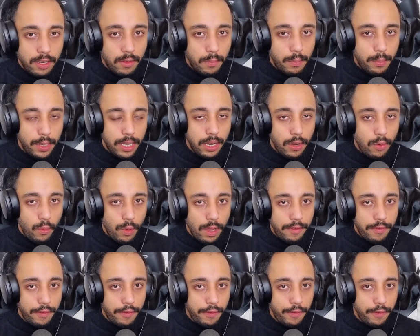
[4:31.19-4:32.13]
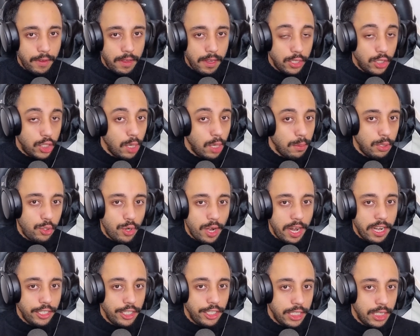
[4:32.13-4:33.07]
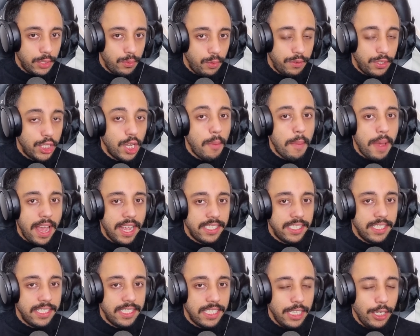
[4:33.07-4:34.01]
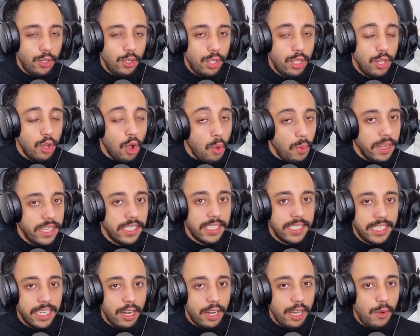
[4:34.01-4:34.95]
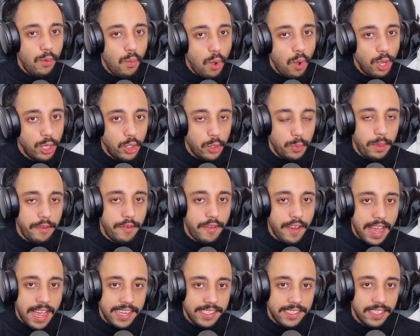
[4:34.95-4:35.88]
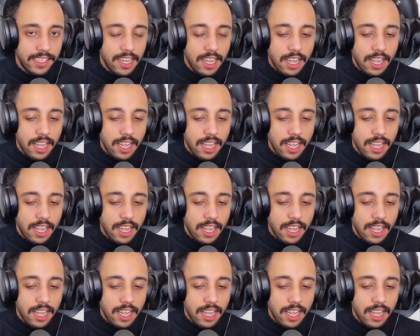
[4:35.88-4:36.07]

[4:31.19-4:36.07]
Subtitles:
but in some strategies, with some Axies, you don't necessarily want to be fast.